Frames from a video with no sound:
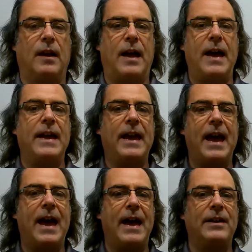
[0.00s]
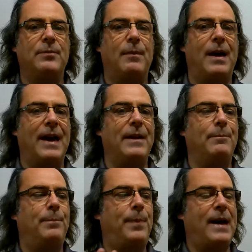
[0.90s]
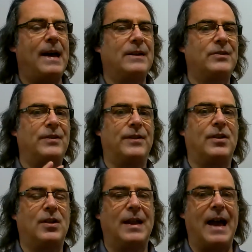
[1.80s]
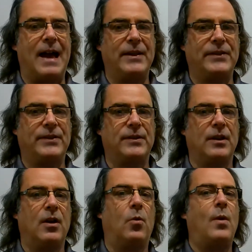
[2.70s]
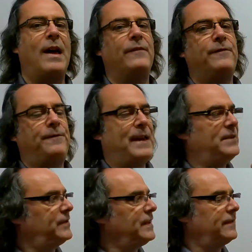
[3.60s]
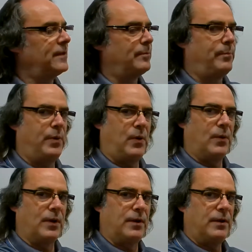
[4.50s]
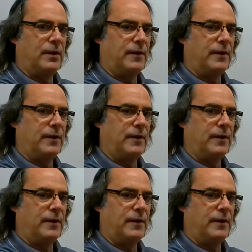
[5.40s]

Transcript: I had my back to the class while facing the board,